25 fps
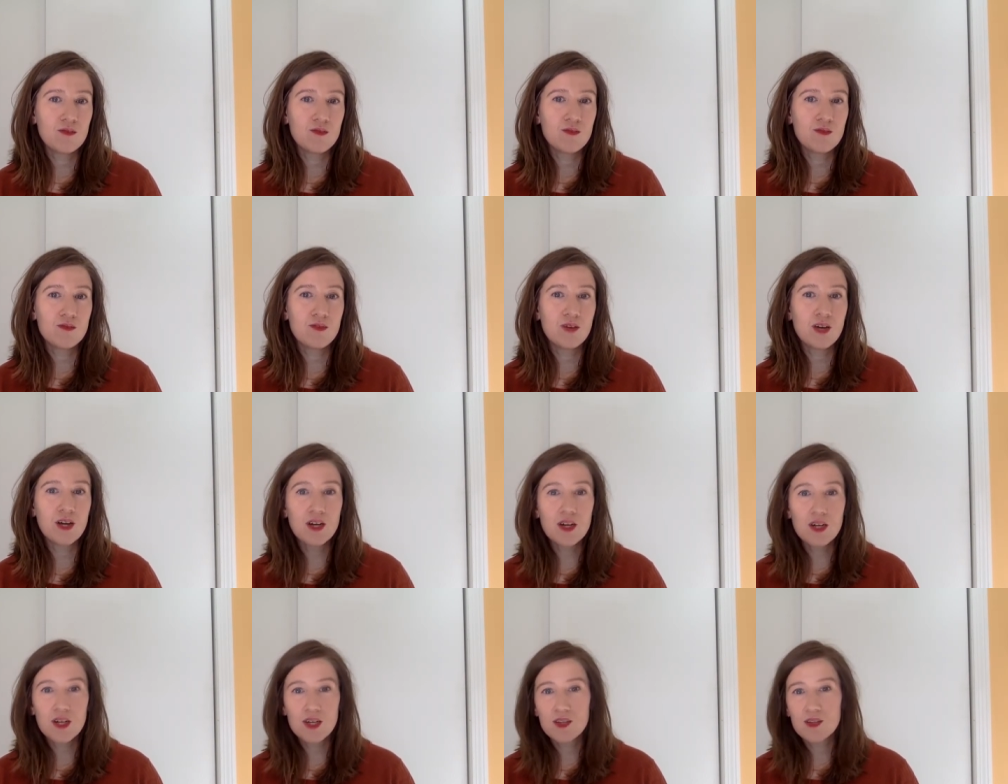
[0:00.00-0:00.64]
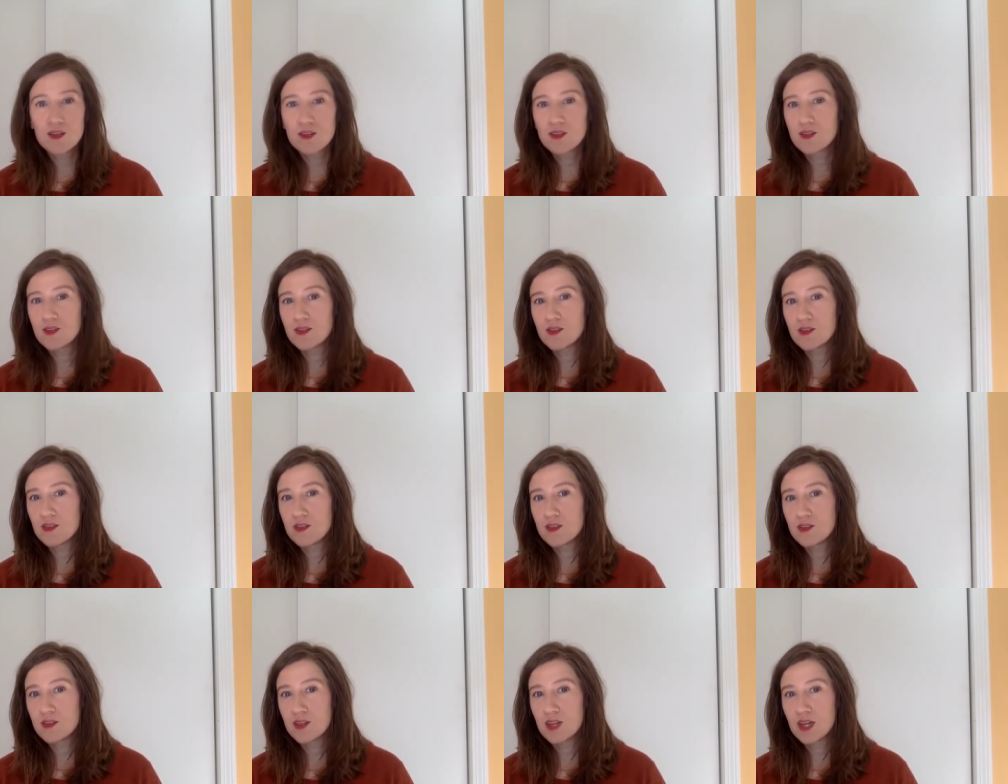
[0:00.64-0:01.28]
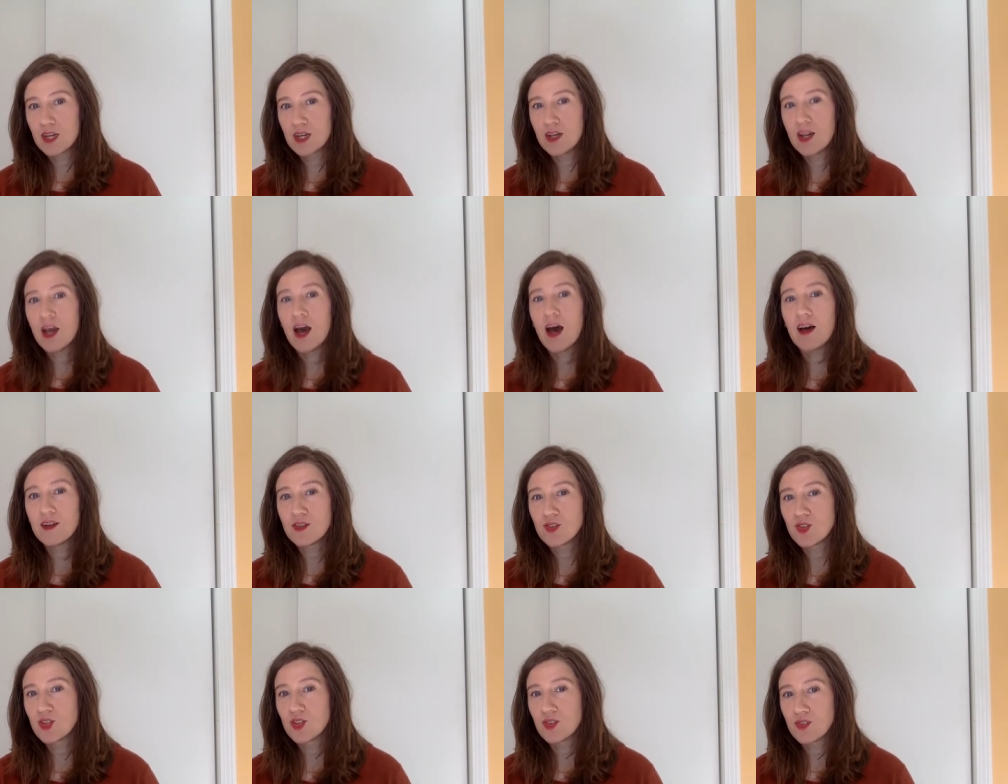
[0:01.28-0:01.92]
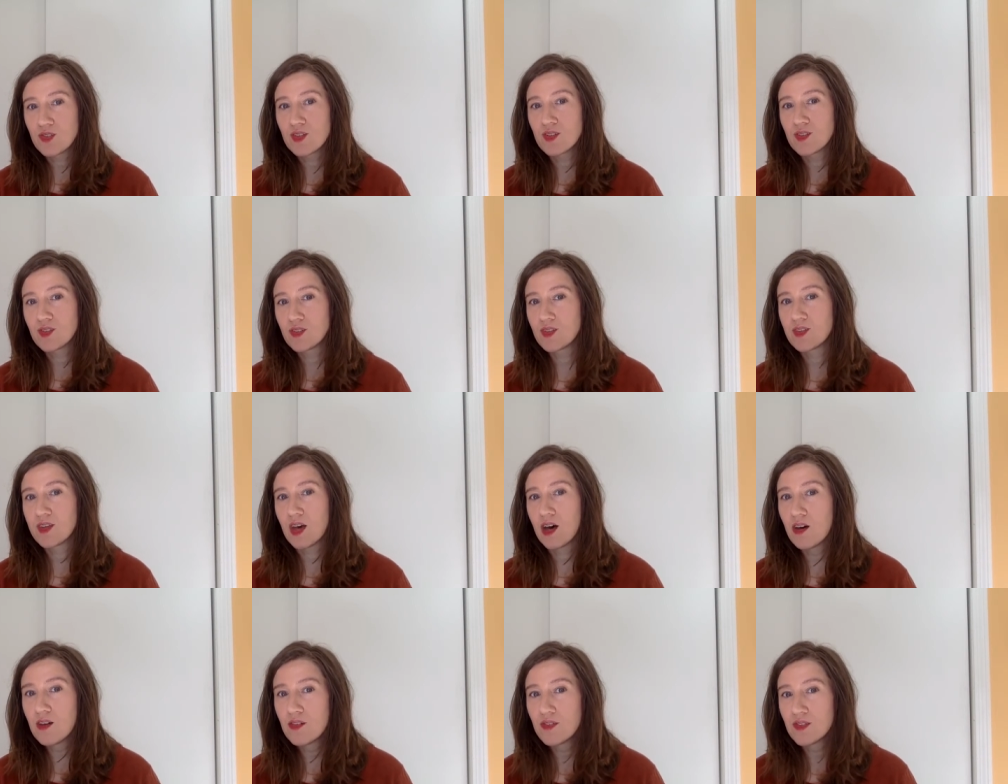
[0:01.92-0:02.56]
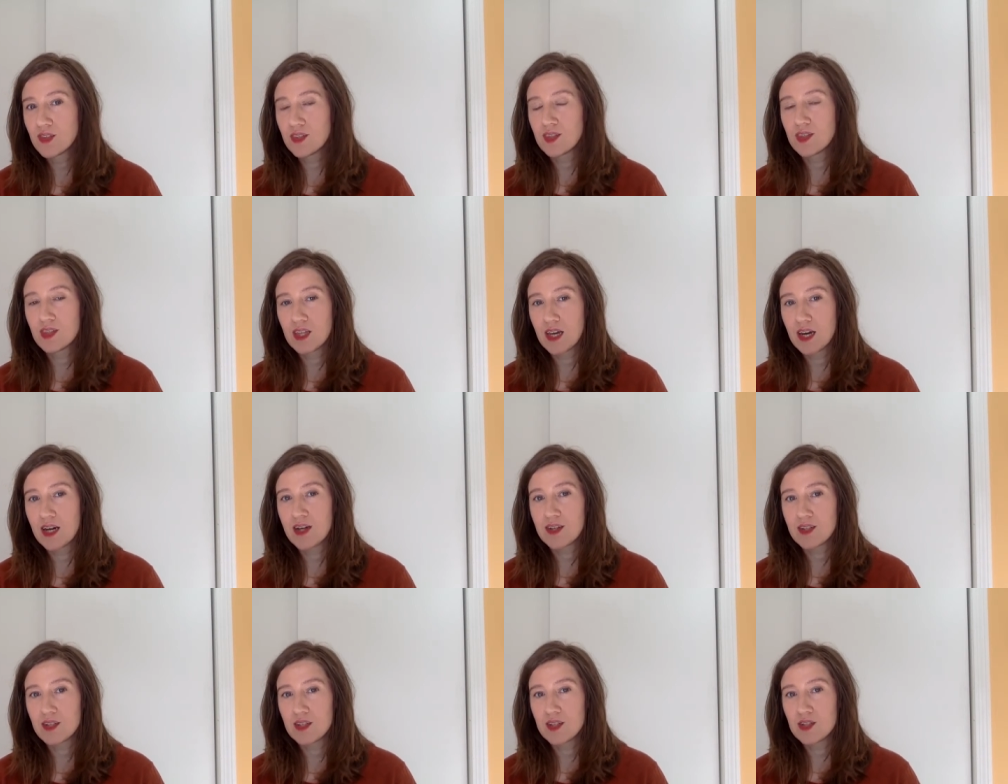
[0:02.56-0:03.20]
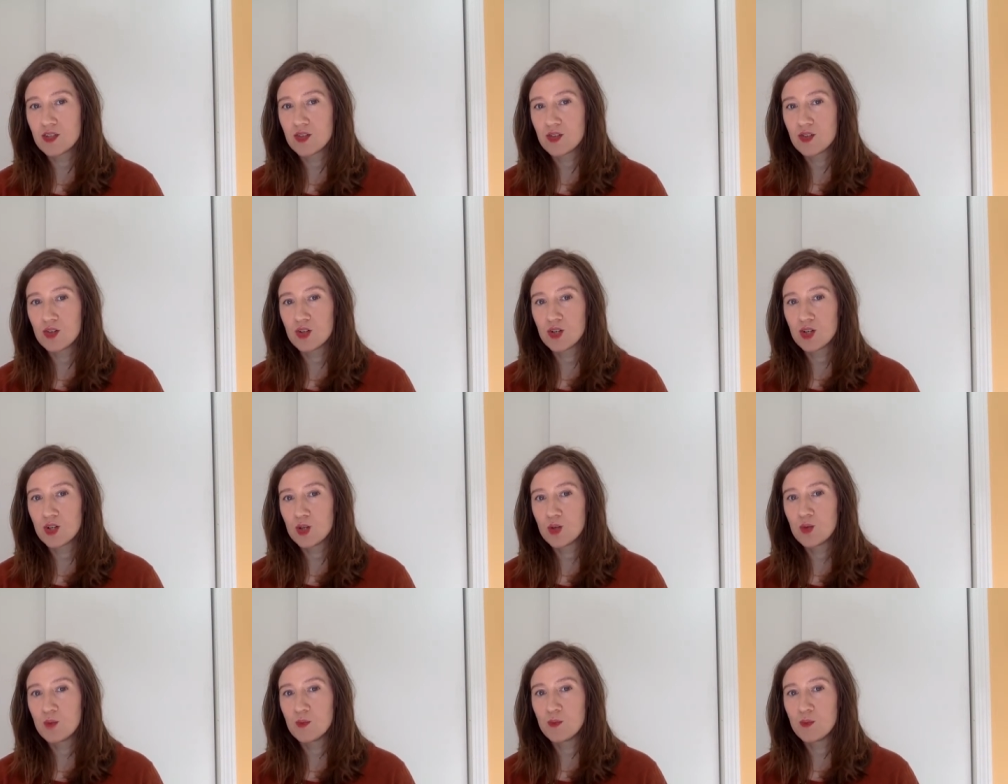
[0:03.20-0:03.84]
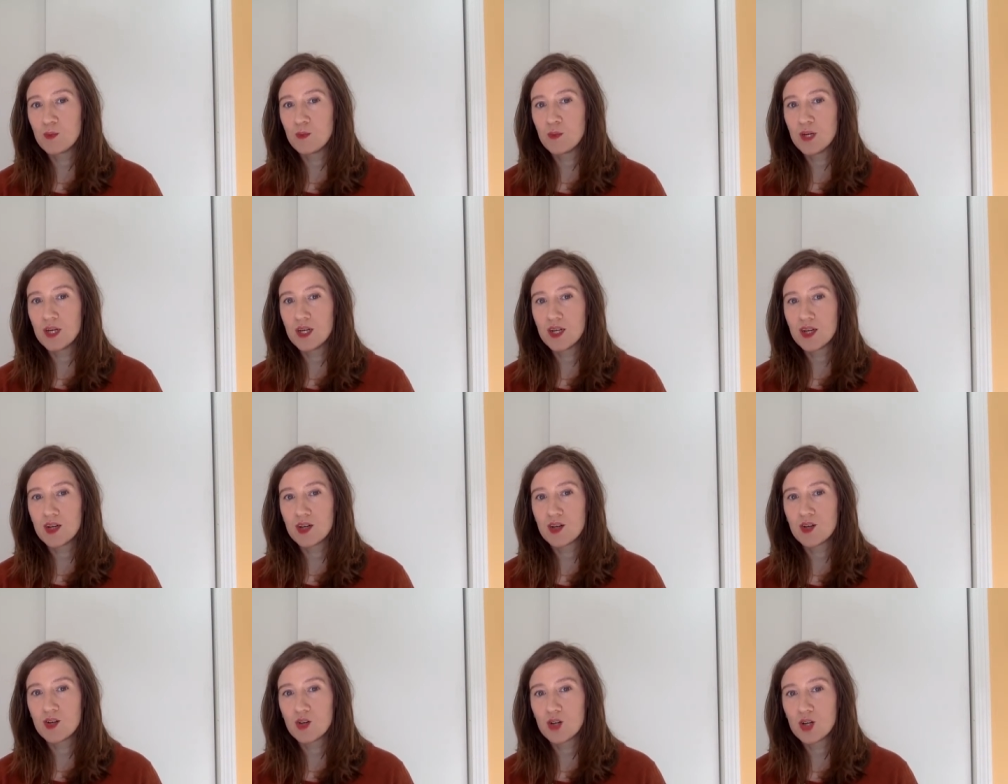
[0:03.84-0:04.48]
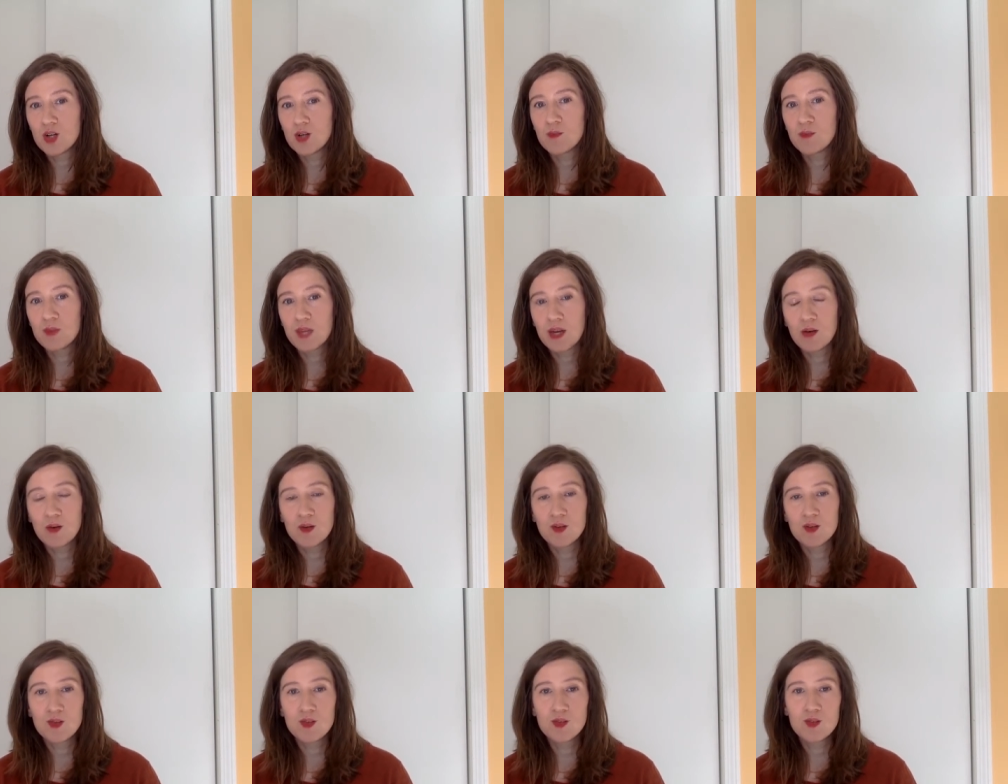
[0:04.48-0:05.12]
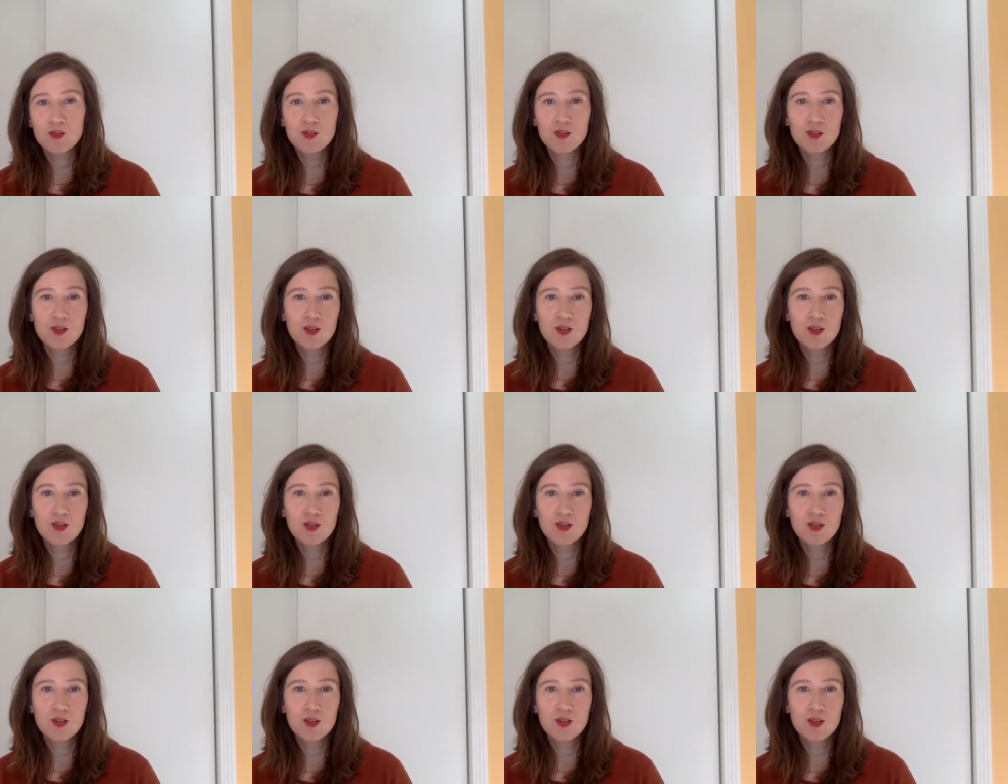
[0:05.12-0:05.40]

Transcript: very, like, not just a self-selected group, but a group that was